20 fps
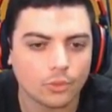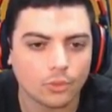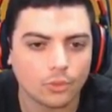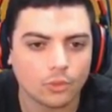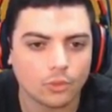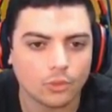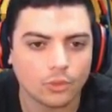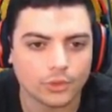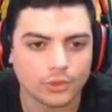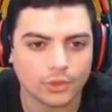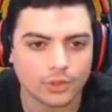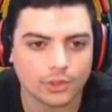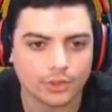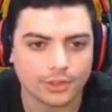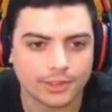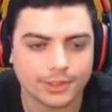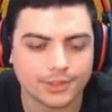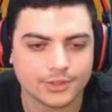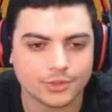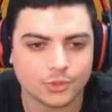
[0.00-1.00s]
Whoa, y'all
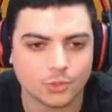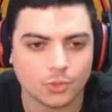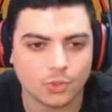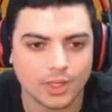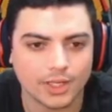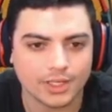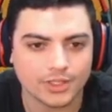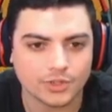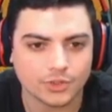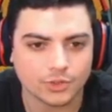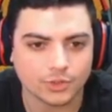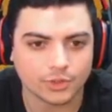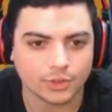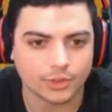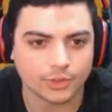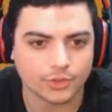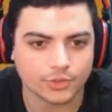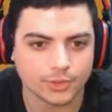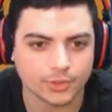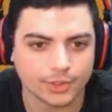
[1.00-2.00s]
getting way too
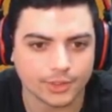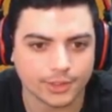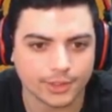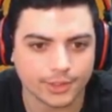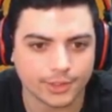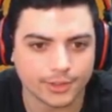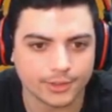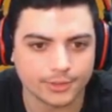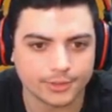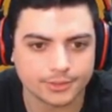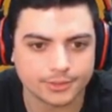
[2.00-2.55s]
close right now.